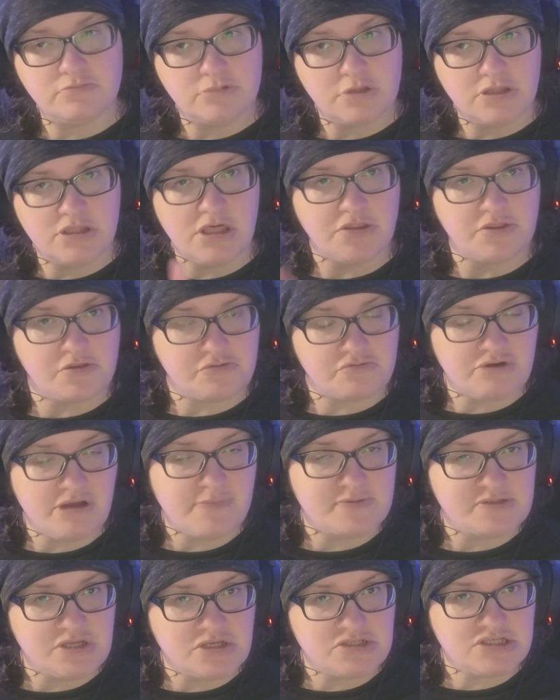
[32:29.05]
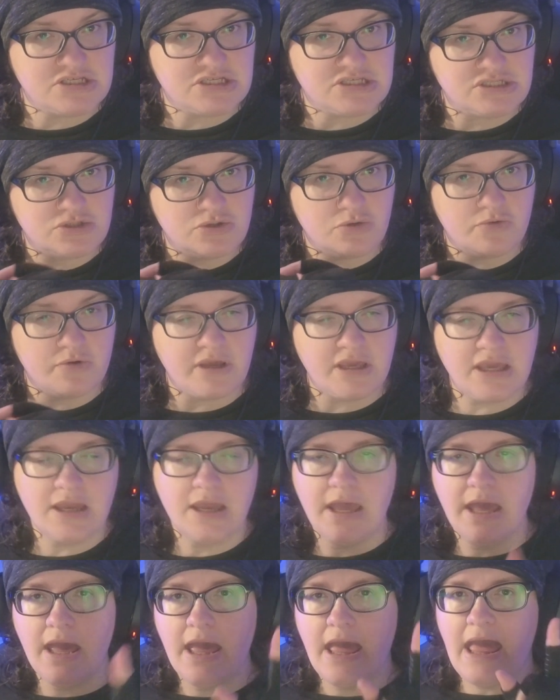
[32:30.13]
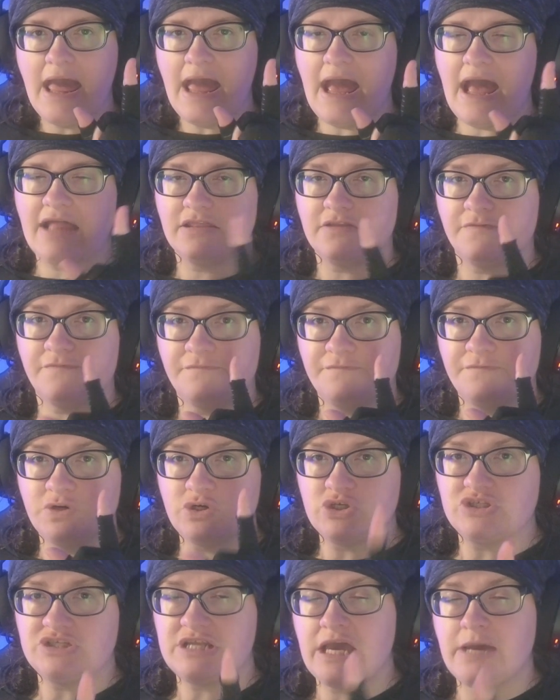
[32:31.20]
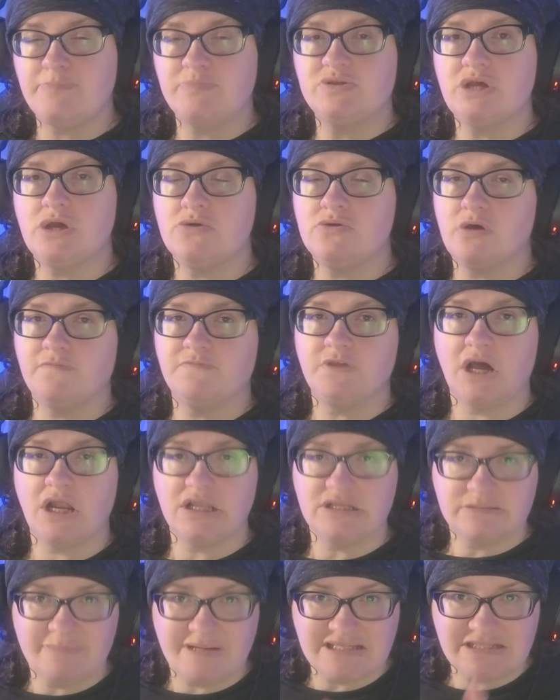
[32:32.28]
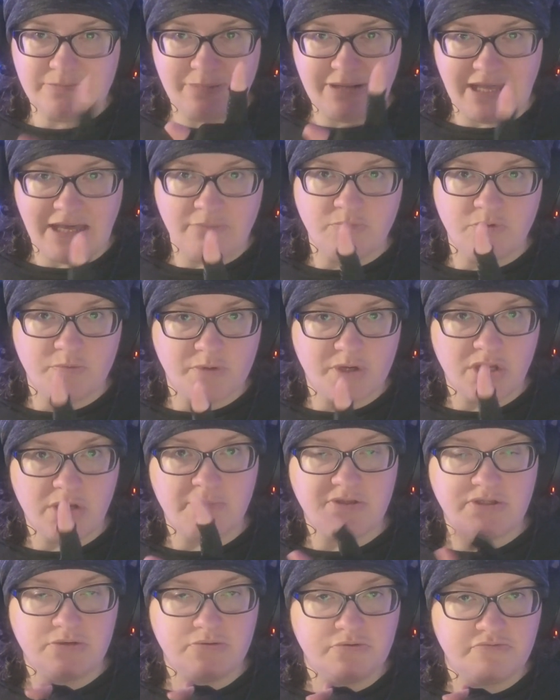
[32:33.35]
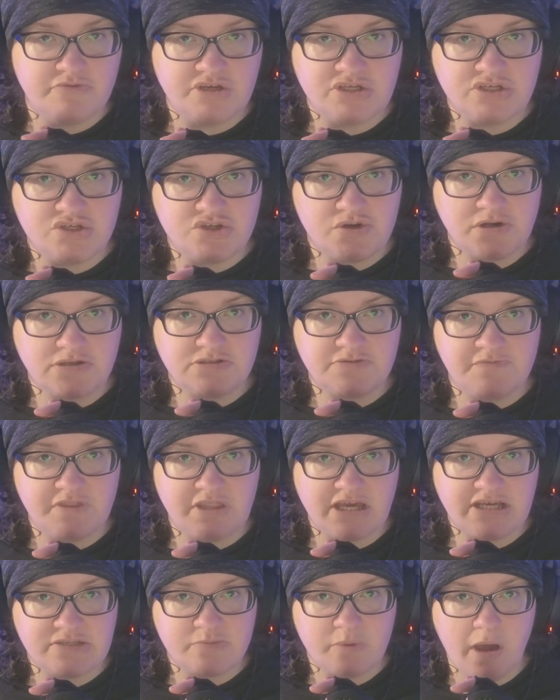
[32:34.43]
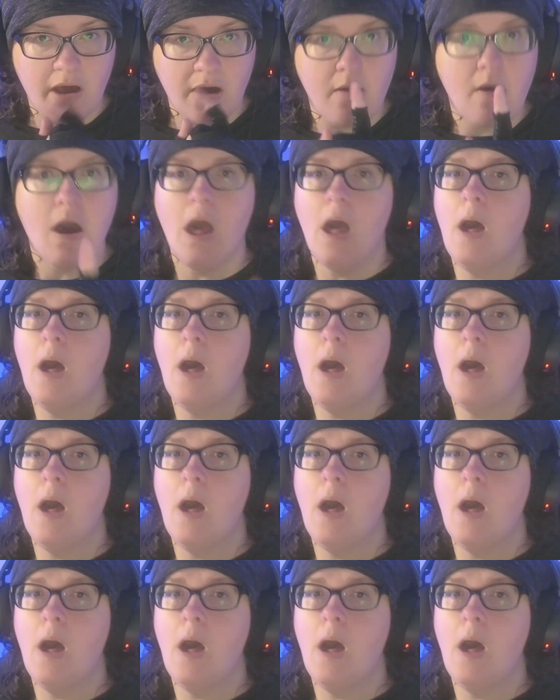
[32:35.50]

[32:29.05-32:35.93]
The other three episodes of this story. And the first episode of Dalek's Master Plan. We're going to be doing the Reconstruction for that as well.